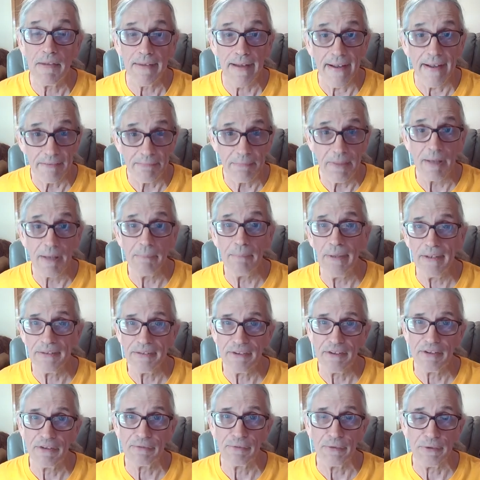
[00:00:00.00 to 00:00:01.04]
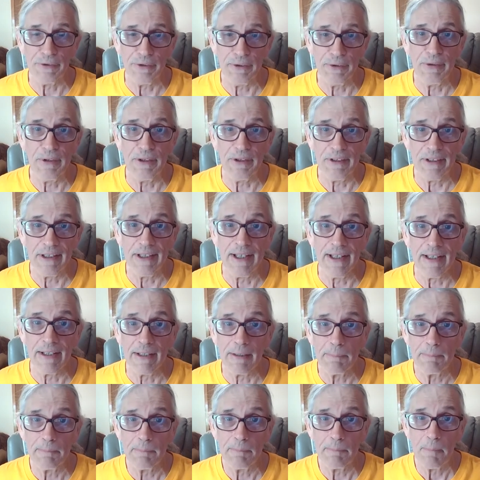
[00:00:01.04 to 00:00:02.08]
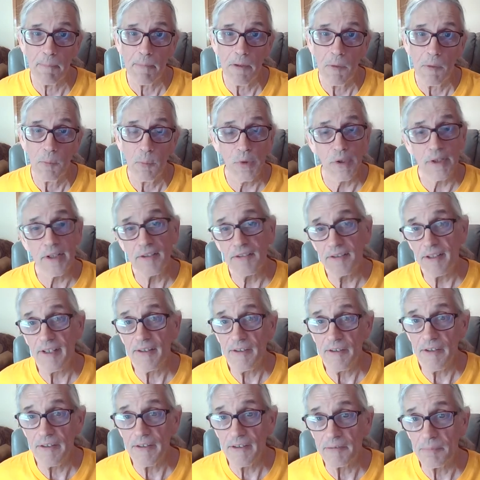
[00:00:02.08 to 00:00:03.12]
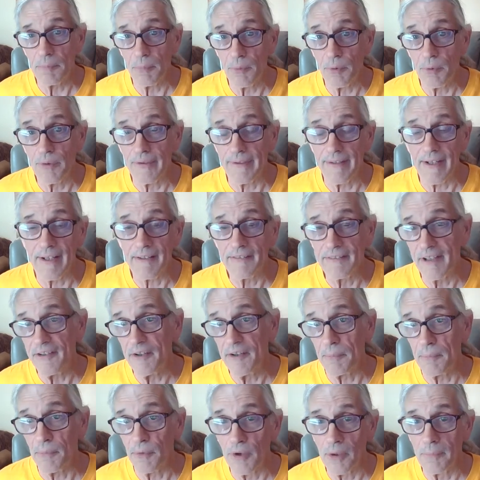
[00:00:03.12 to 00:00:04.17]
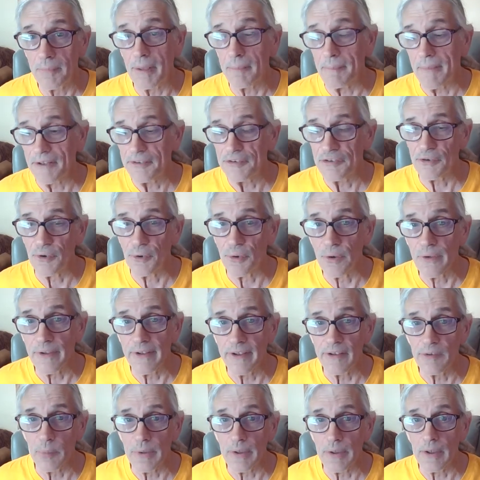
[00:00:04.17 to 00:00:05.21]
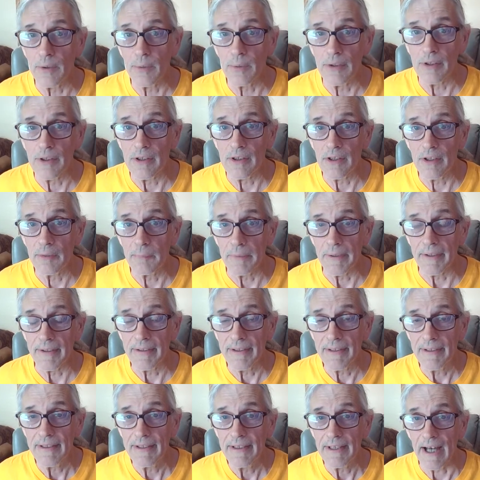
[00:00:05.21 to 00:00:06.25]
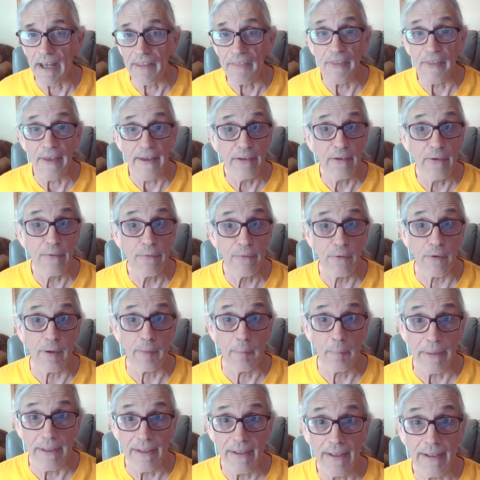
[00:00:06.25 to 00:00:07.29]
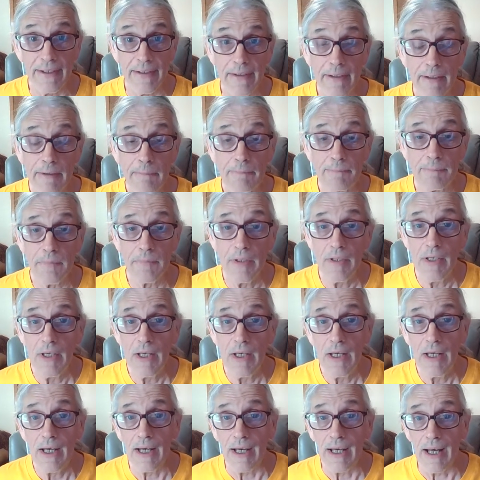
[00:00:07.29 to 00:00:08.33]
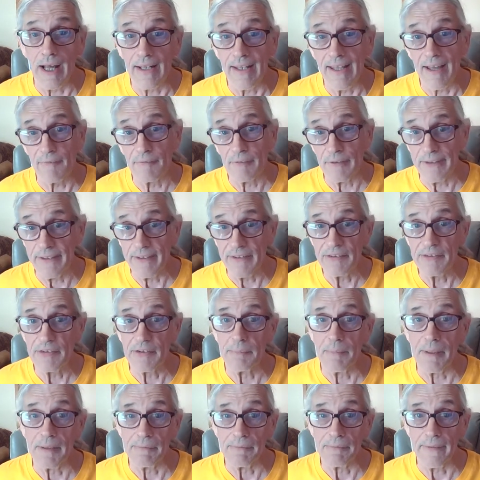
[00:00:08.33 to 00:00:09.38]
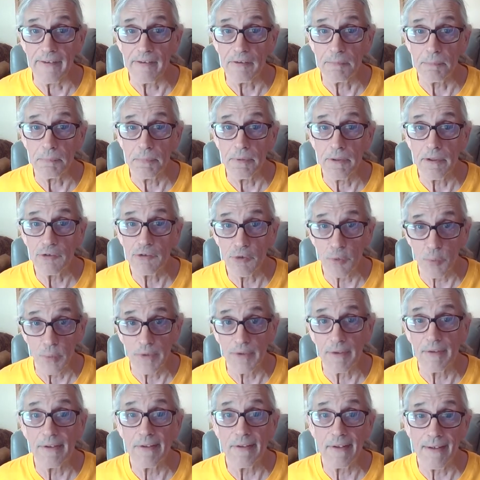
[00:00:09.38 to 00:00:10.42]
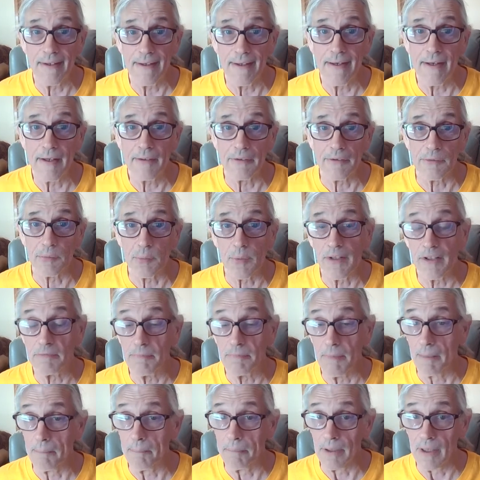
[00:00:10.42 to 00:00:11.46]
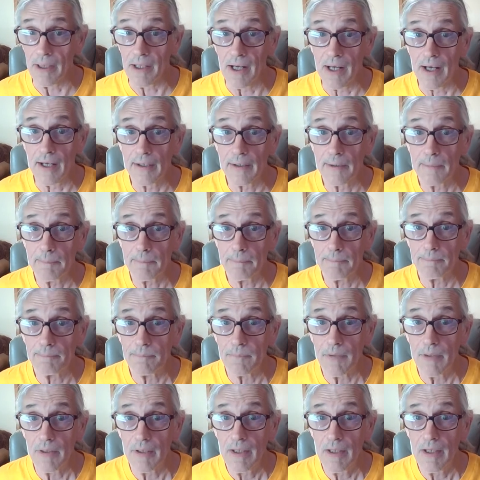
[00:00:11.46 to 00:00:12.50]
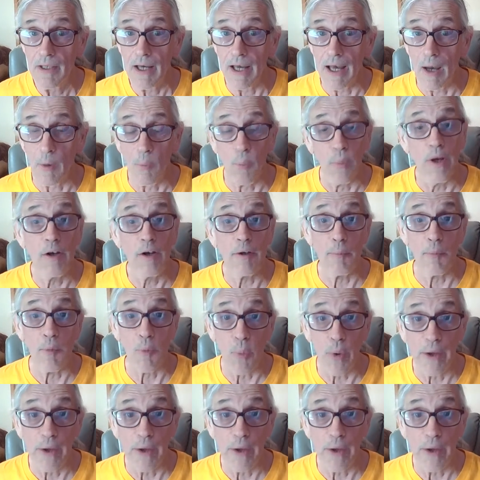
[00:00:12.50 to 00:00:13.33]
That's my message for you today. We'll continue this more, and I'll tell you more about my story as we go along, but I thank you for being here. I'll have links to my Facebook, Twitter account, as well as my blog. I welcome